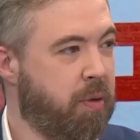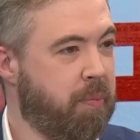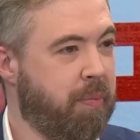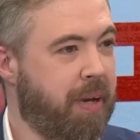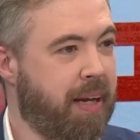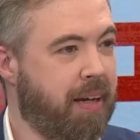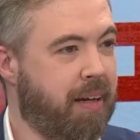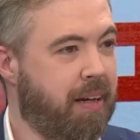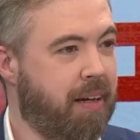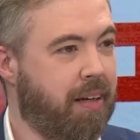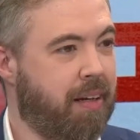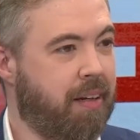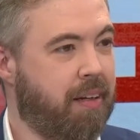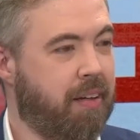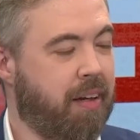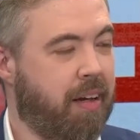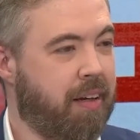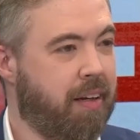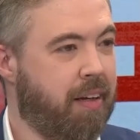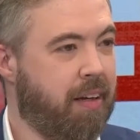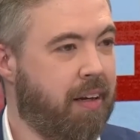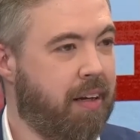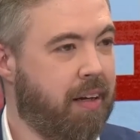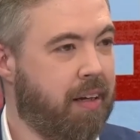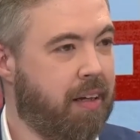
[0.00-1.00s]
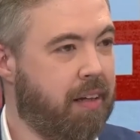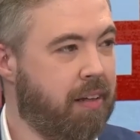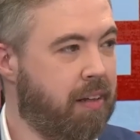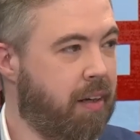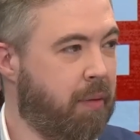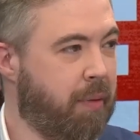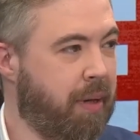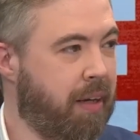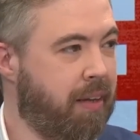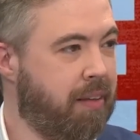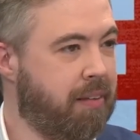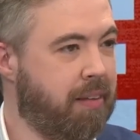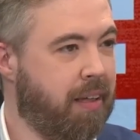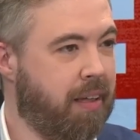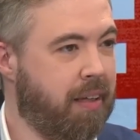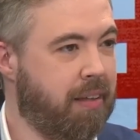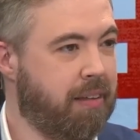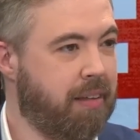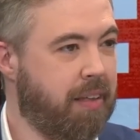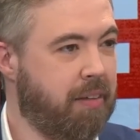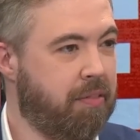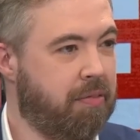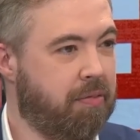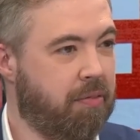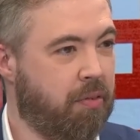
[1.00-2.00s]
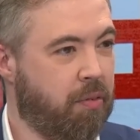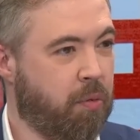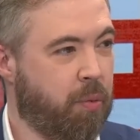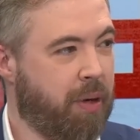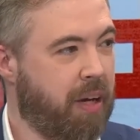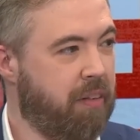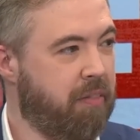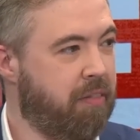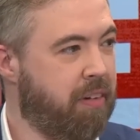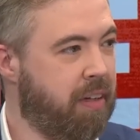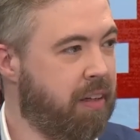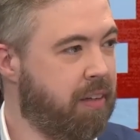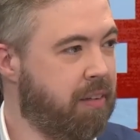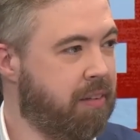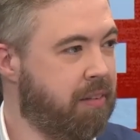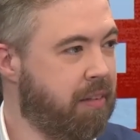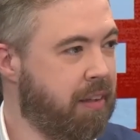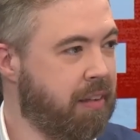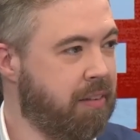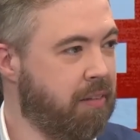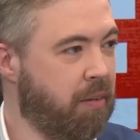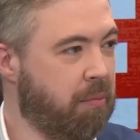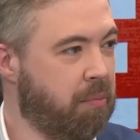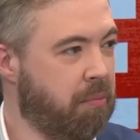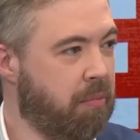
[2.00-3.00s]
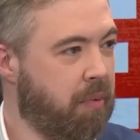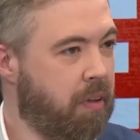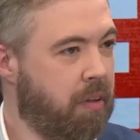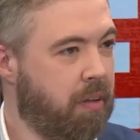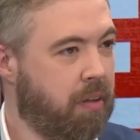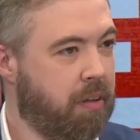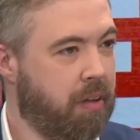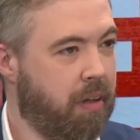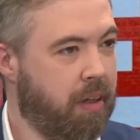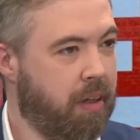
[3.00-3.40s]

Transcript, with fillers: been made a, a knight. I mean, is, is, he or whatever it is? But at the end of the